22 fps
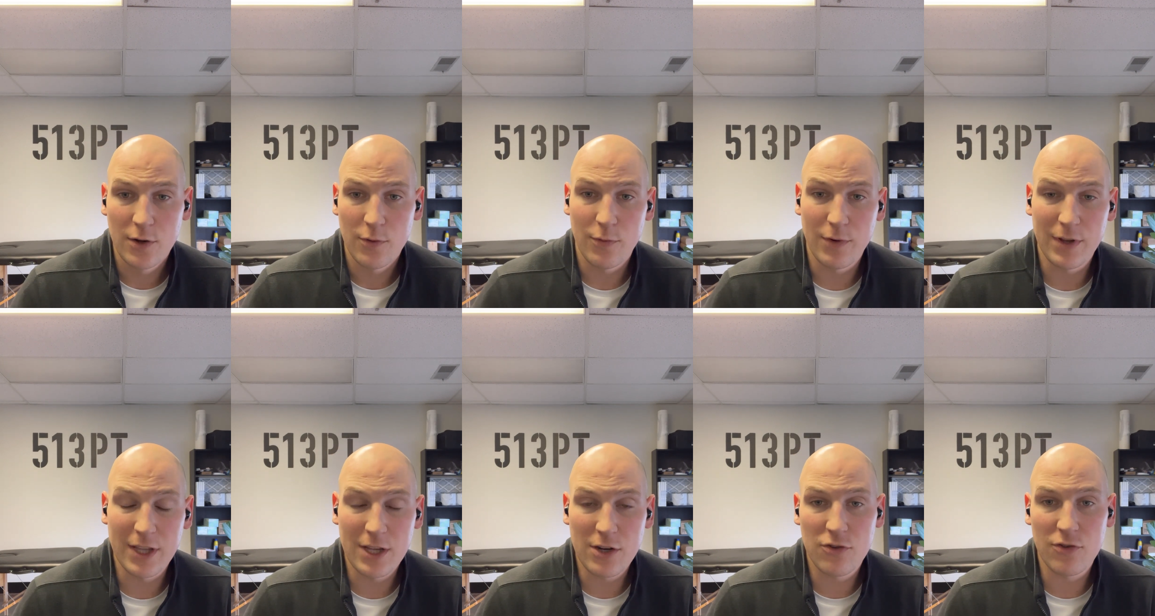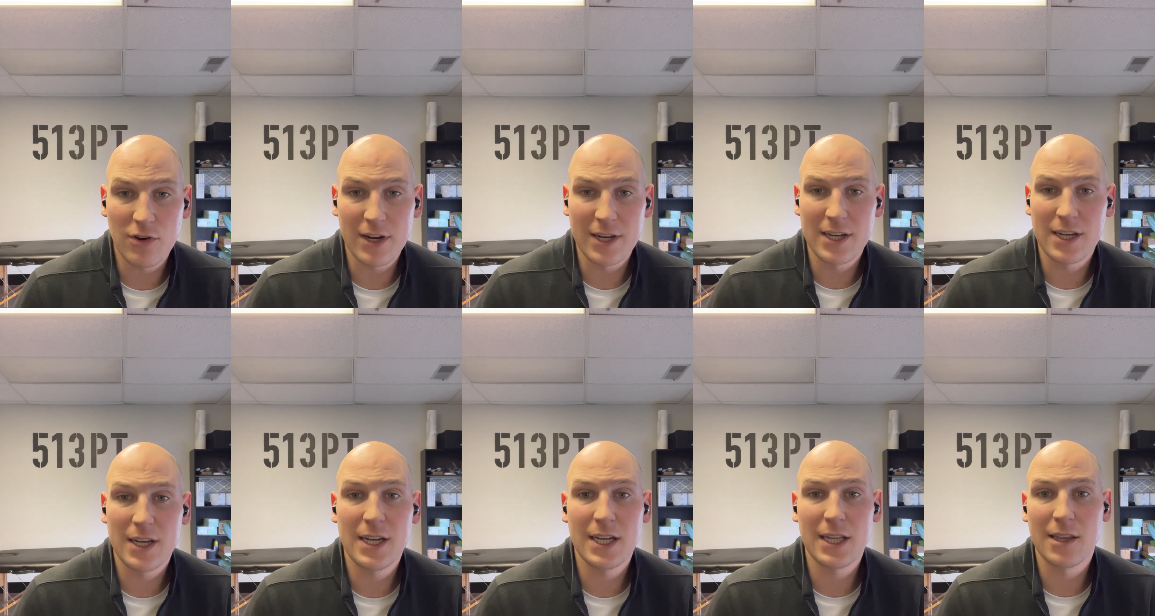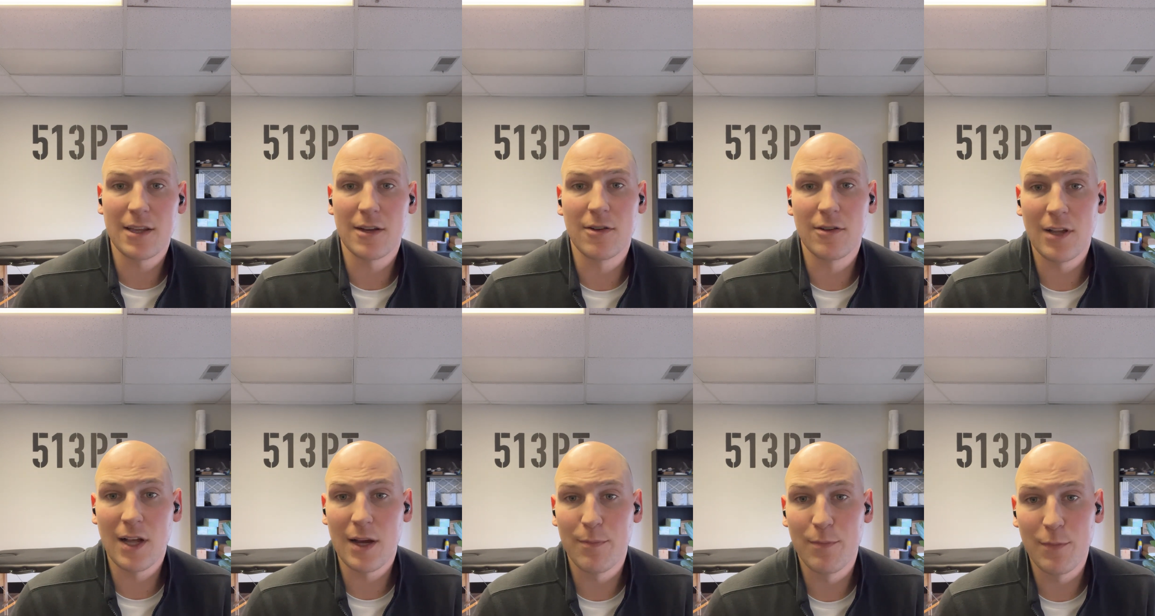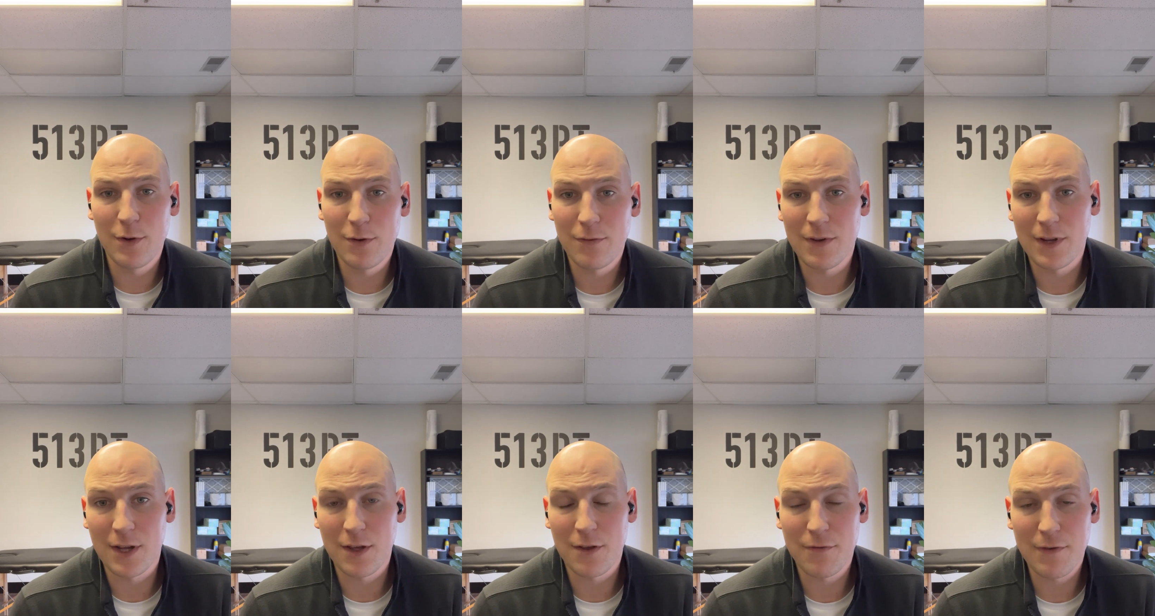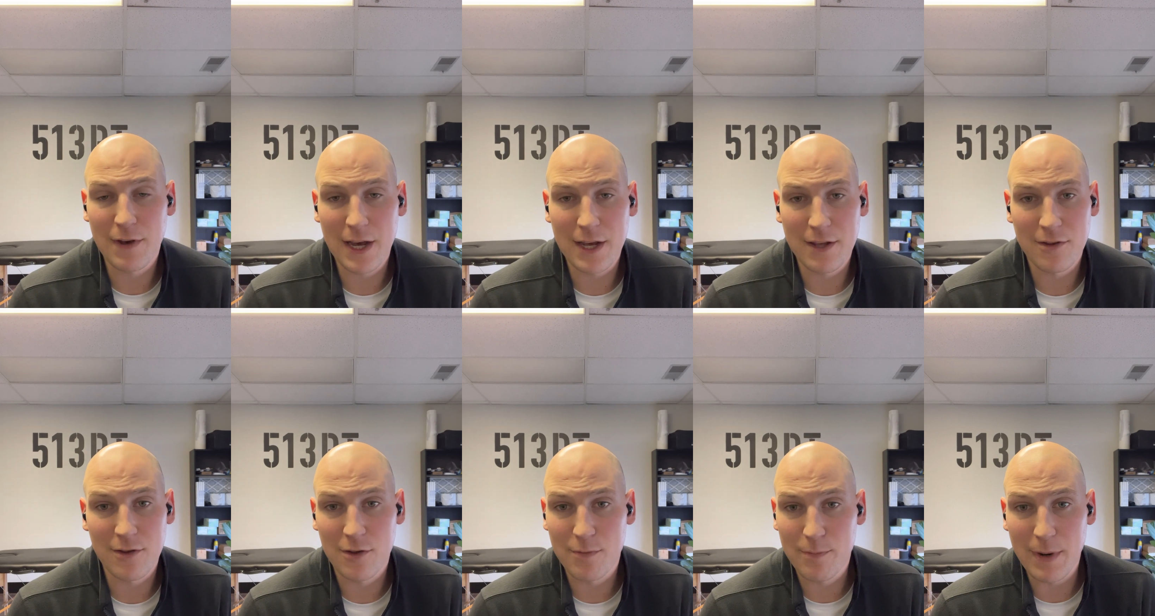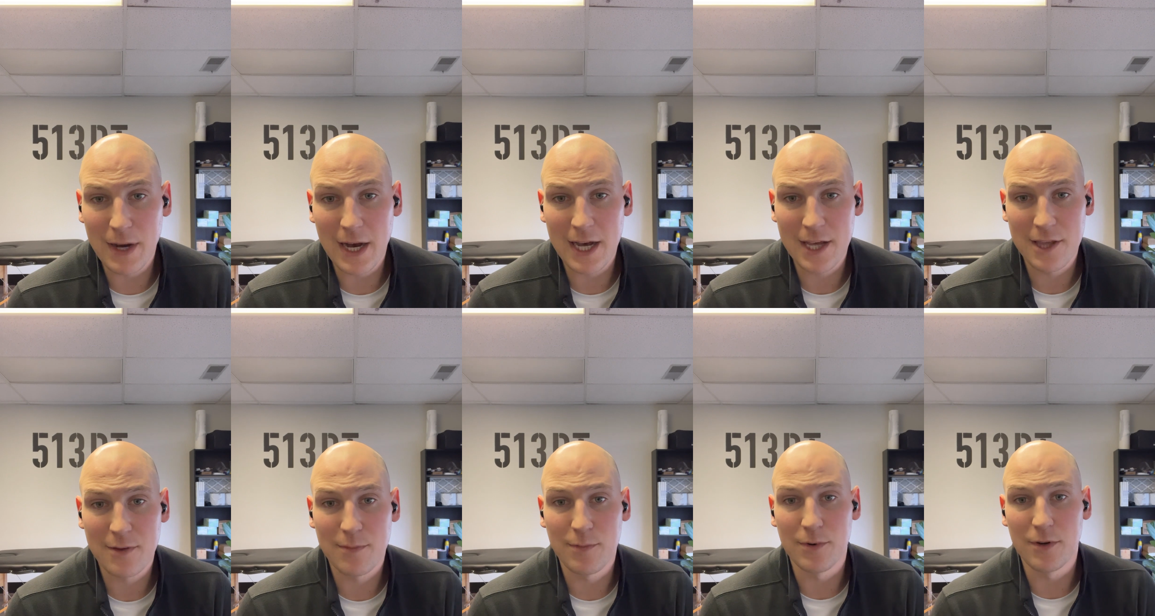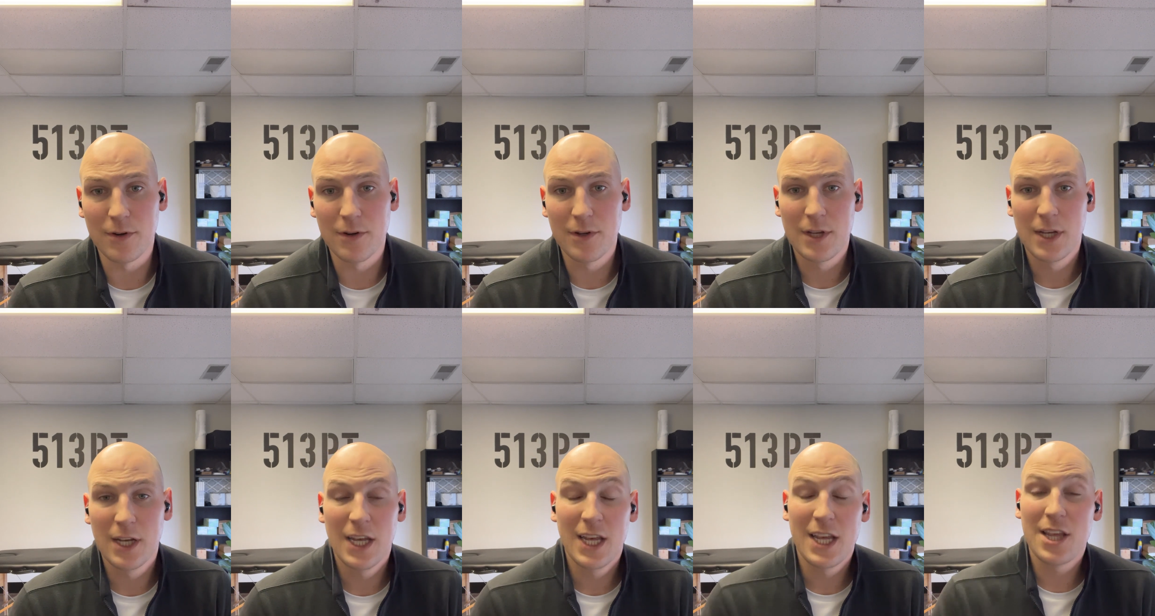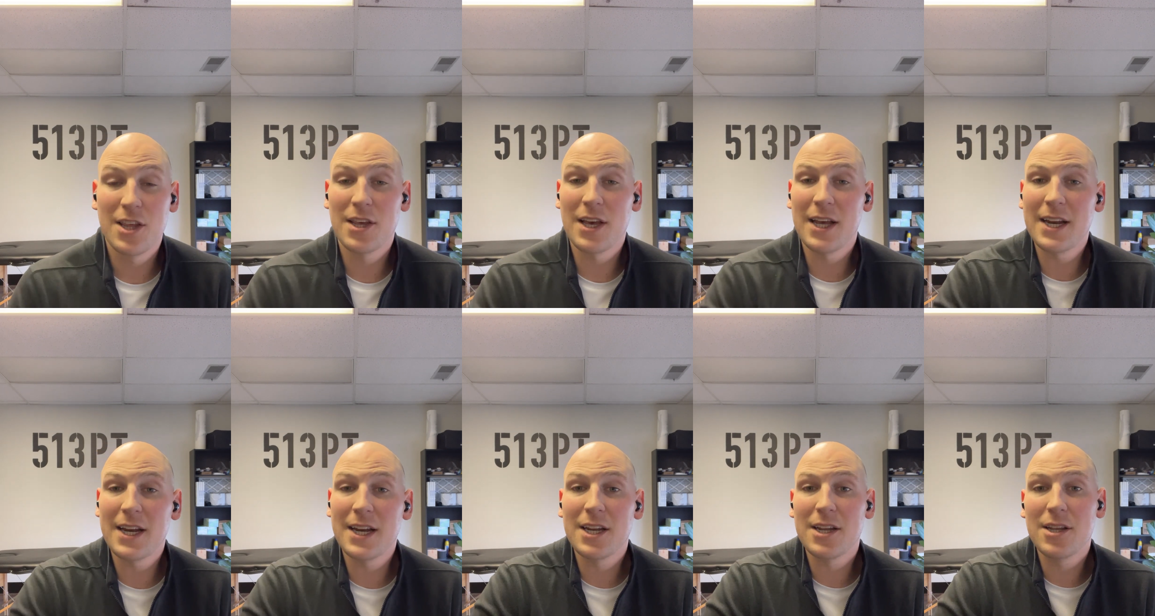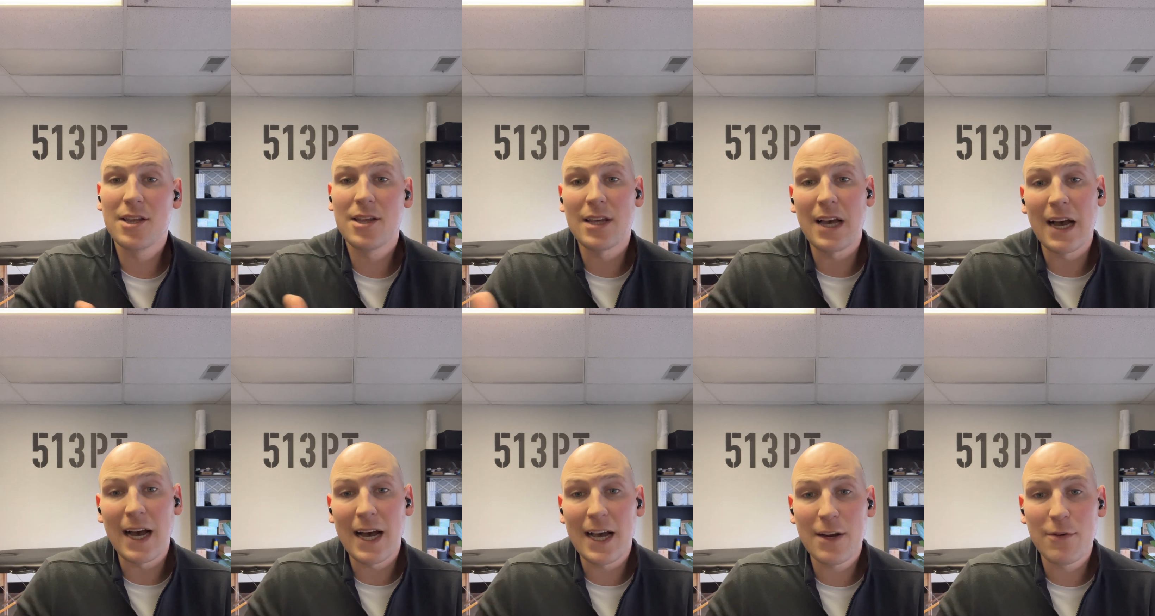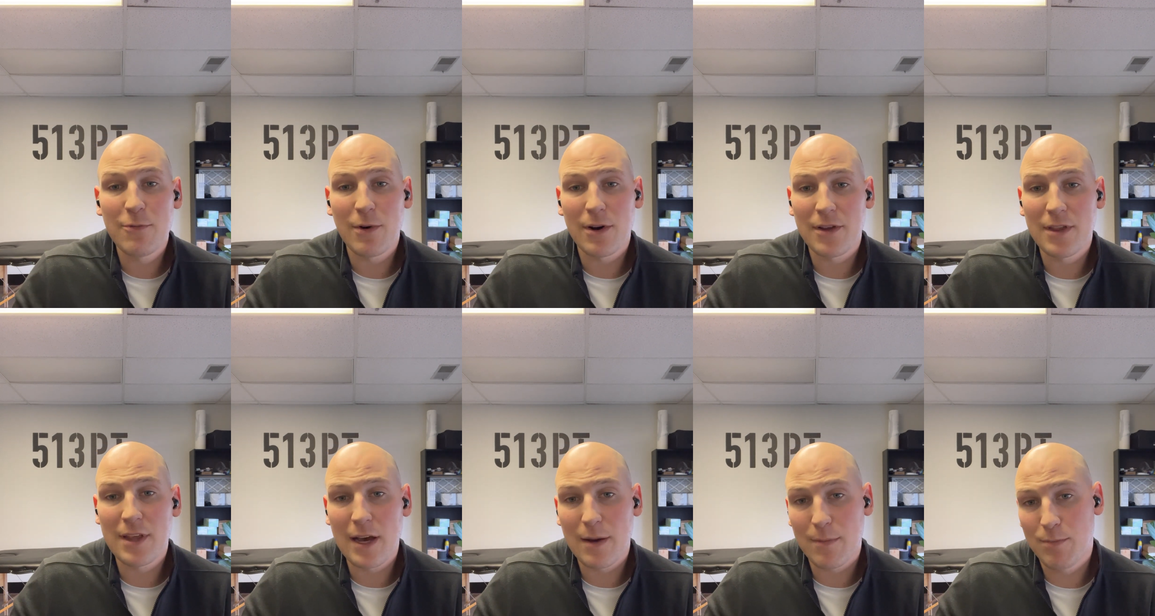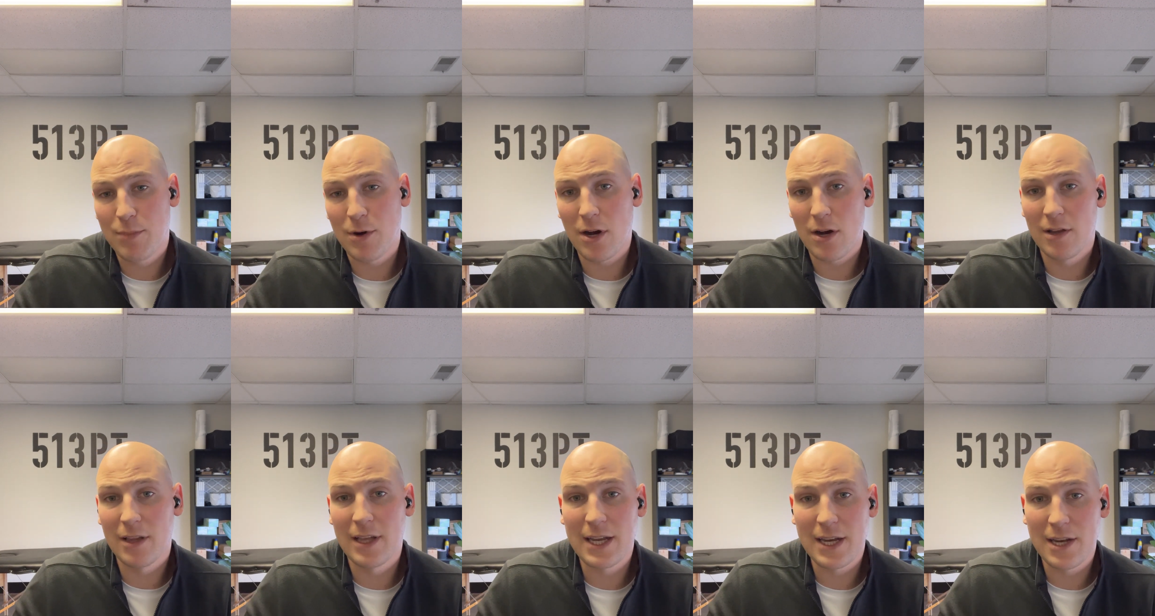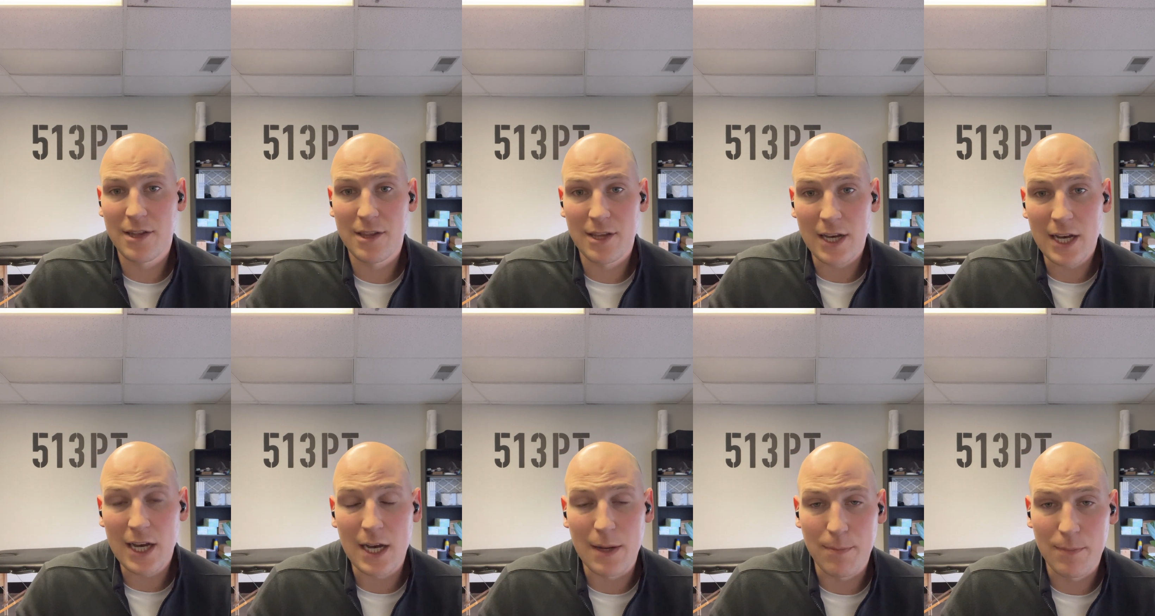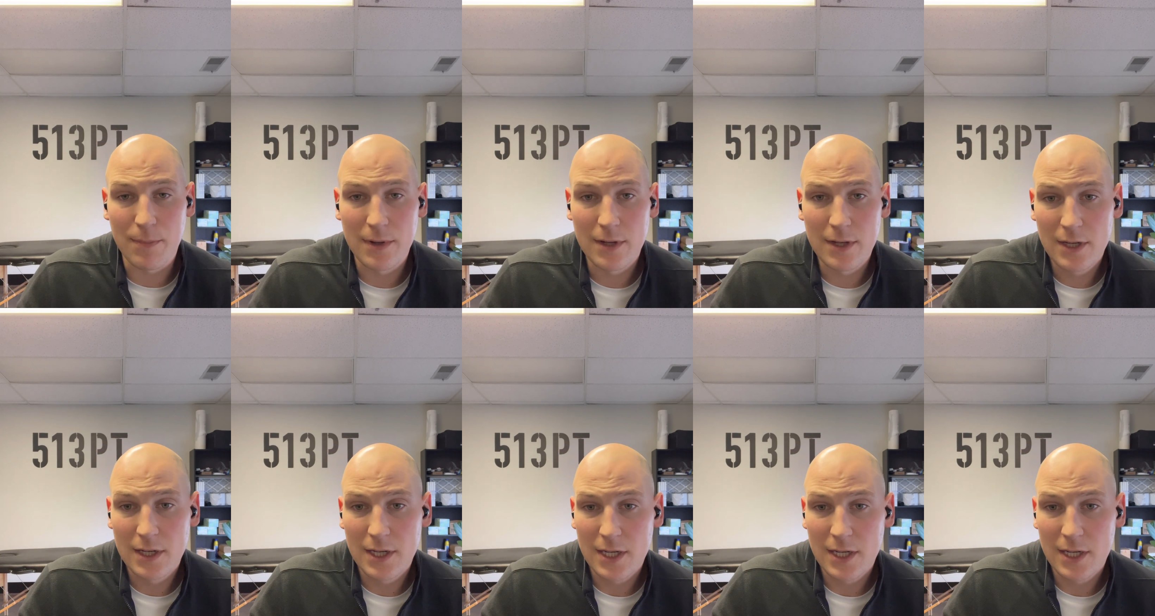really trying to get the club moving as fast as possible, setting aside where that ball ends up,